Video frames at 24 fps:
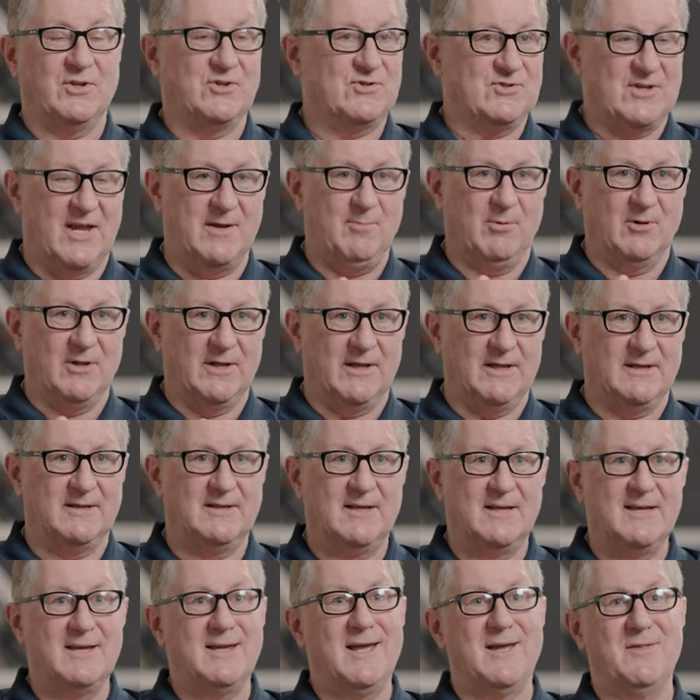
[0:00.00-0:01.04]
disable it,
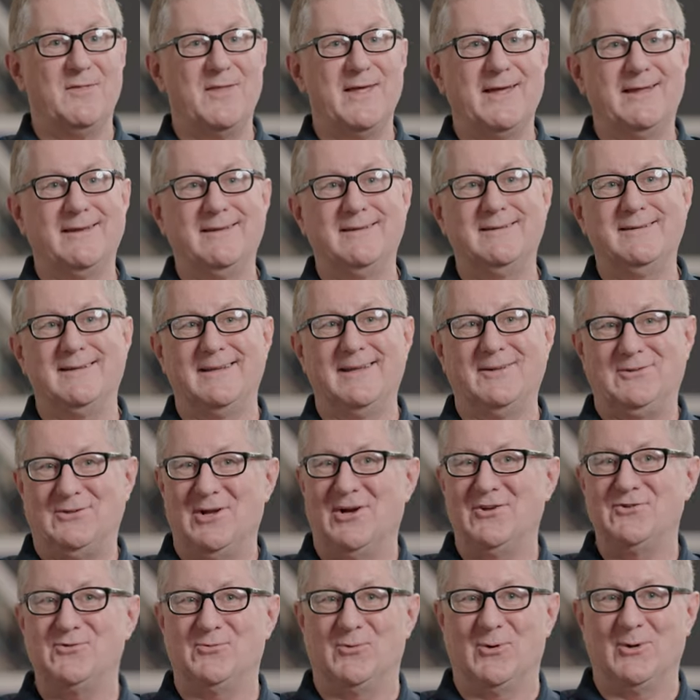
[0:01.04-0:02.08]
and then it
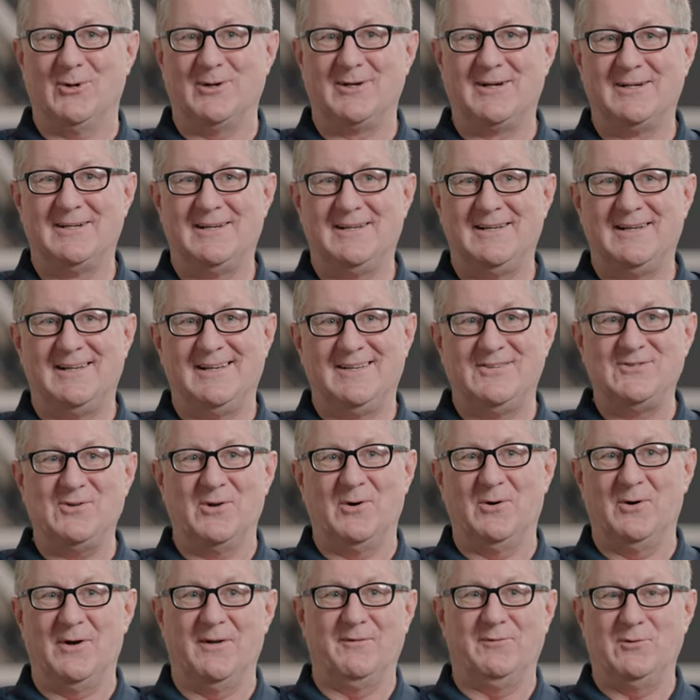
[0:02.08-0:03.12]
does work.
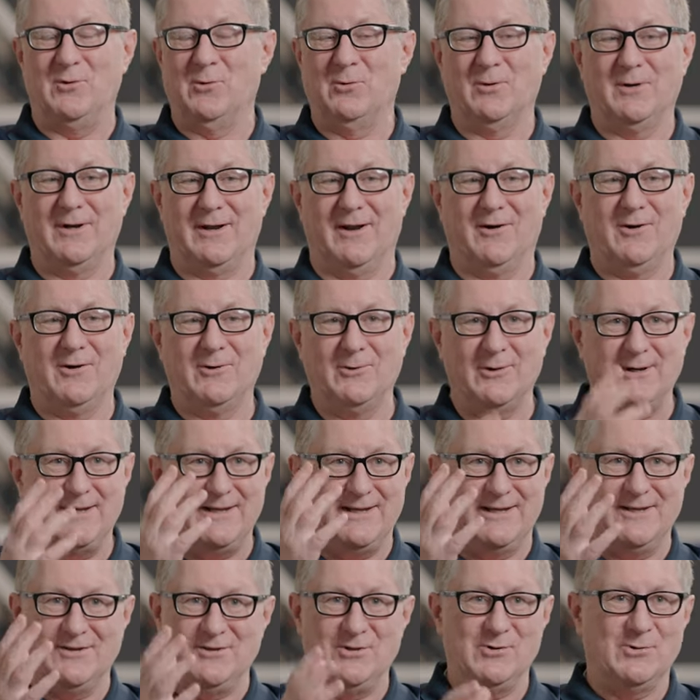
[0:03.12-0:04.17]
So if you were in a
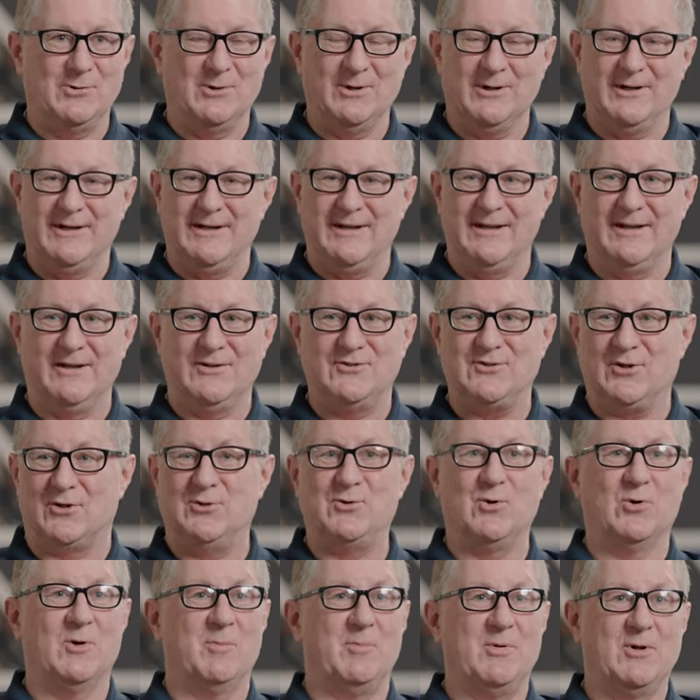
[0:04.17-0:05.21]
hurry and you were in a
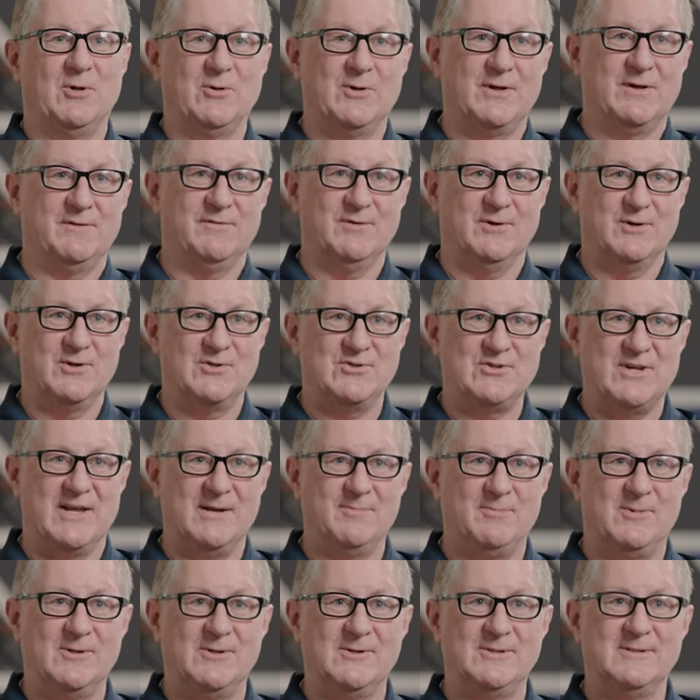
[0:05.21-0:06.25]
secure building, for
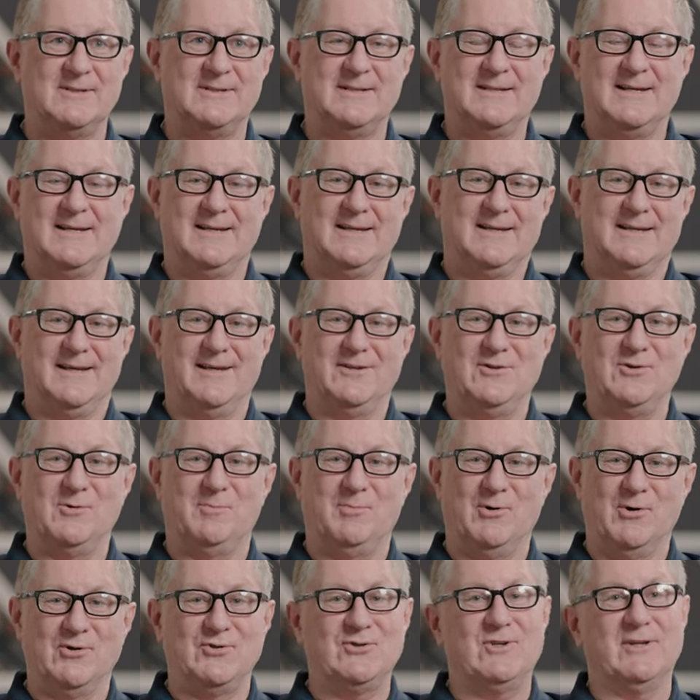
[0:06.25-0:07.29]
example, and you
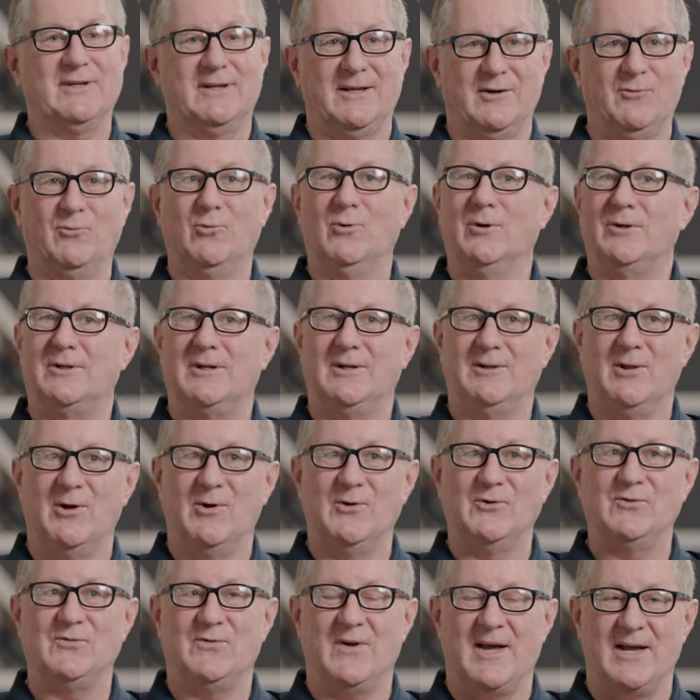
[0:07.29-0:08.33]
pushed it, it would
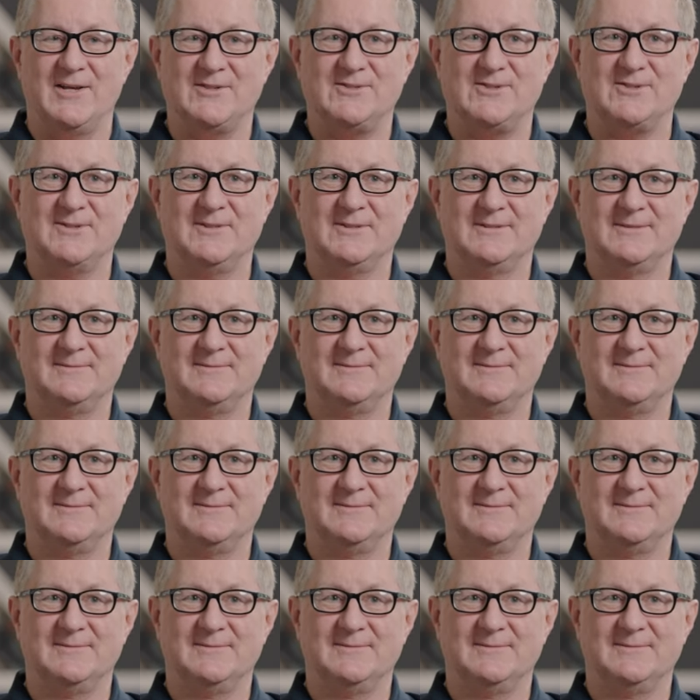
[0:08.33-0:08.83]
close faster.